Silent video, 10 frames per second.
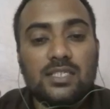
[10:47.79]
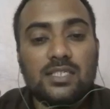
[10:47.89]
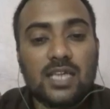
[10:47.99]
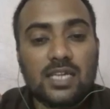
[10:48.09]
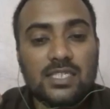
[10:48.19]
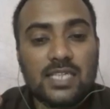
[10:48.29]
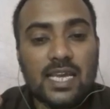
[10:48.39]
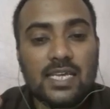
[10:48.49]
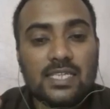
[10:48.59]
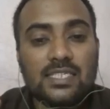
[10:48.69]
charge
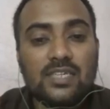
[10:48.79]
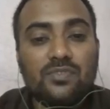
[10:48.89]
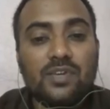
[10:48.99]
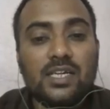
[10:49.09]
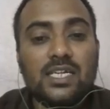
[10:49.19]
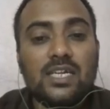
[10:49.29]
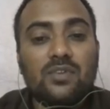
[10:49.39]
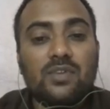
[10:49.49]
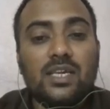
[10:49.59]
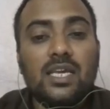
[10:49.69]
carriers,
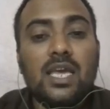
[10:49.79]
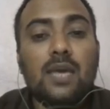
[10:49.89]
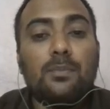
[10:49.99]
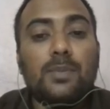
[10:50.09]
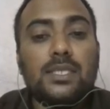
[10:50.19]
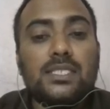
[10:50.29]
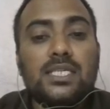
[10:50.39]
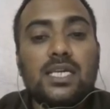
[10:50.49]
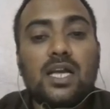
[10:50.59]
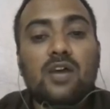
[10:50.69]
effectively
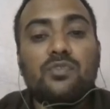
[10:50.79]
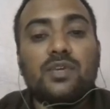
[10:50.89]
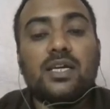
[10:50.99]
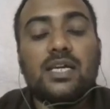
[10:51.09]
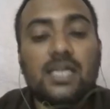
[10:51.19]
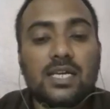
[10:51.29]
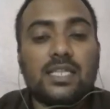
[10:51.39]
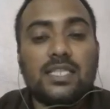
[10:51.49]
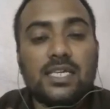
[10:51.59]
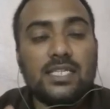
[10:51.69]
pinching off
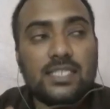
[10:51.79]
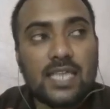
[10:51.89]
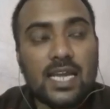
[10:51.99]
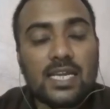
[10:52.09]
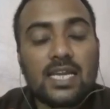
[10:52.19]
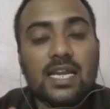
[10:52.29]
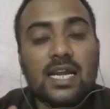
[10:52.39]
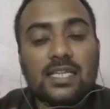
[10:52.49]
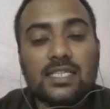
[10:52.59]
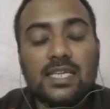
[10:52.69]
the channel
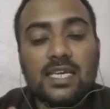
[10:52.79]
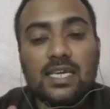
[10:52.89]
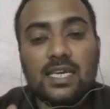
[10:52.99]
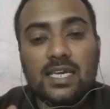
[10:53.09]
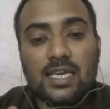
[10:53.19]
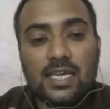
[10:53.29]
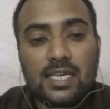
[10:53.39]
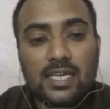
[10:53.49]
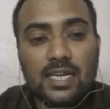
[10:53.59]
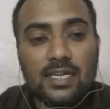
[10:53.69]
at the
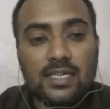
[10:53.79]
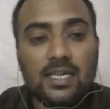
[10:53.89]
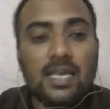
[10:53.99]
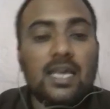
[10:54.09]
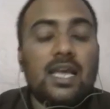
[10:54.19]
end,